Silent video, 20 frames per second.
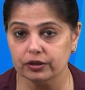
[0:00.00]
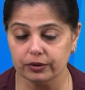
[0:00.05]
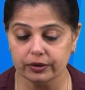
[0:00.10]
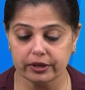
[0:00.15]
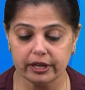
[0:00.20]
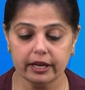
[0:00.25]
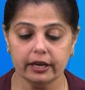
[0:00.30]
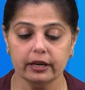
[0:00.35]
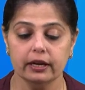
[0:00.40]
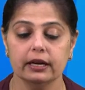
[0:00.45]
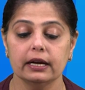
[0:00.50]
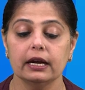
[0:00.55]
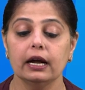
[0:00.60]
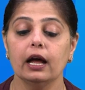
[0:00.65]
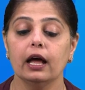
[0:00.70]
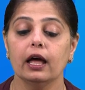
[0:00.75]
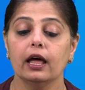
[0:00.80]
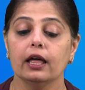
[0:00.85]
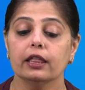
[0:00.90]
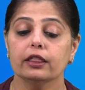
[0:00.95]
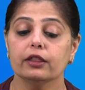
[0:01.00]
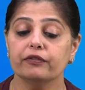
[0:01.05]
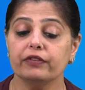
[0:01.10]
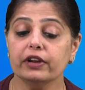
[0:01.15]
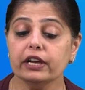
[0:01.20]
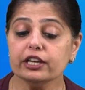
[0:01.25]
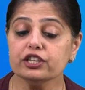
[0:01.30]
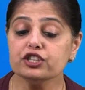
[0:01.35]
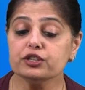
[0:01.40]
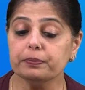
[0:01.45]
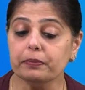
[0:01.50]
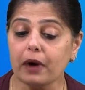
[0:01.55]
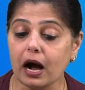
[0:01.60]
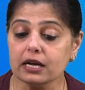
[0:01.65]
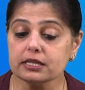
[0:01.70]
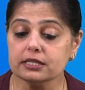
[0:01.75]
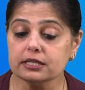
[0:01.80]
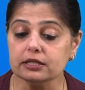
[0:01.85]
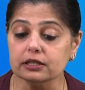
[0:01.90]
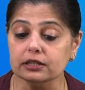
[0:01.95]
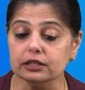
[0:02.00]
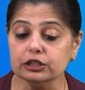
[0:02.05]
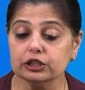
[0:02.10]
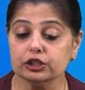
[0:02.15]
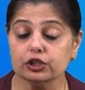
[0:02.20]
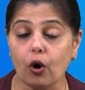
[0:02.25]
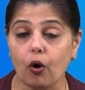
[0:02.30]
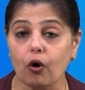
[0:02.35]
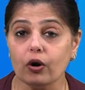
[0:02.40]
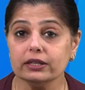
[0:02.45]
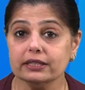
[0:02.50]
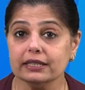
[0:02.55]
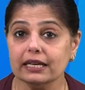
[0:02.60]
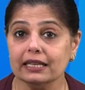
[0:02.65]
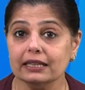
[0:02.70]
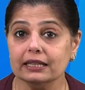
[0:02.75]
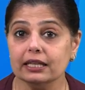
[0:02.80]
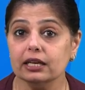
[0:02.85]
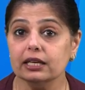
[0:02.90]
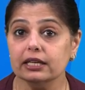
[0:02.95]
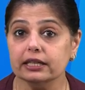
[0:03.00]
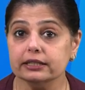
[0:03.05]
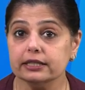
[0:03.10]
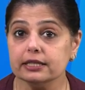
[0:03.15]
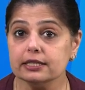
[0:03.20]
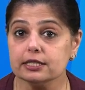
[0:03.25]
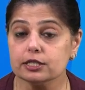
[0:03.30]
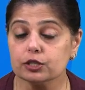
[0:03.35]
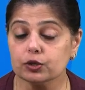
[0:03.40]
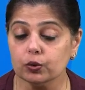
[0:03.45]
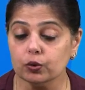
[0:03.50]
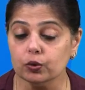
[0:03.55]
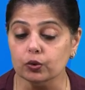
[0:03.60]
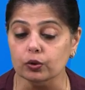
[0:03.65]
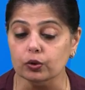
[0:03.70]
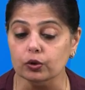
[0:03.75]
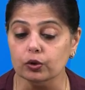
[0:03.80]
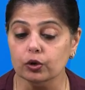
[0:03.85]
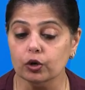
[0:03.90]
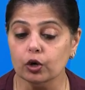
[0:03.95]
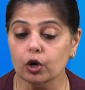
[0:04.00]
Okay, the village master taught in the little school.